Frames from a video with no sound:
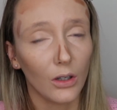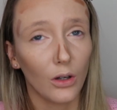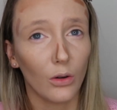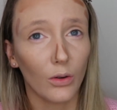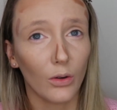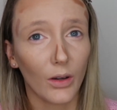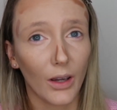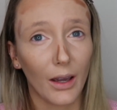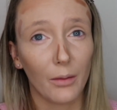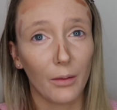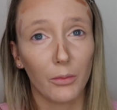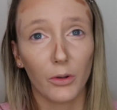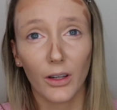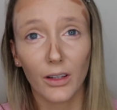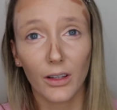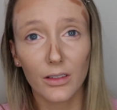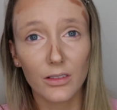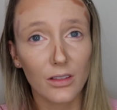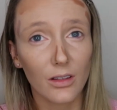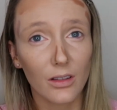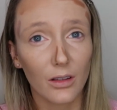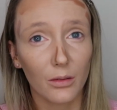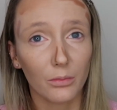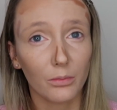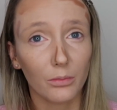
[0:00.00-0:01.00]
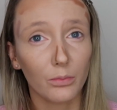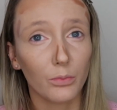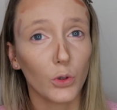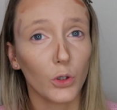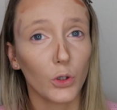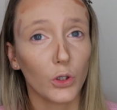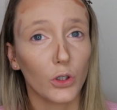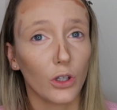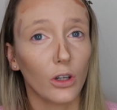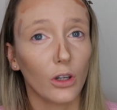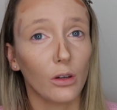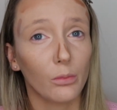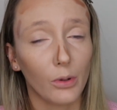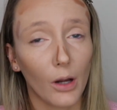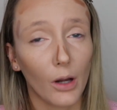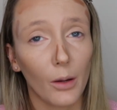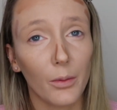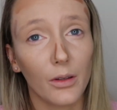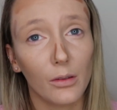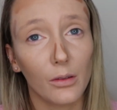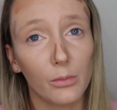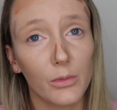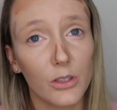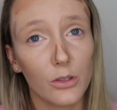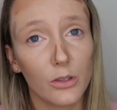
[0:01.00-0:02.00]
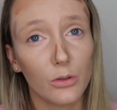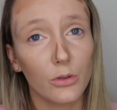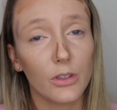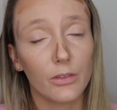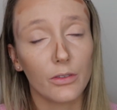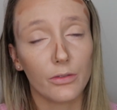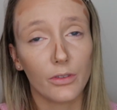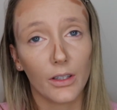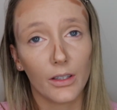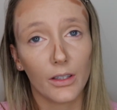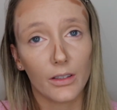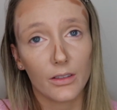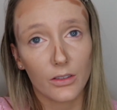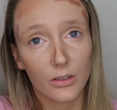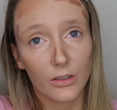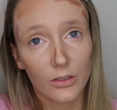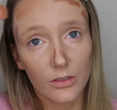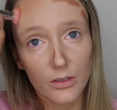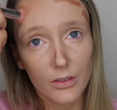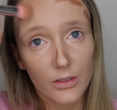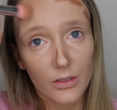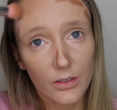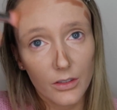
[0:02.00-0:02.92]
okay, I'm going to answer them, but they're probably going to be two different answers.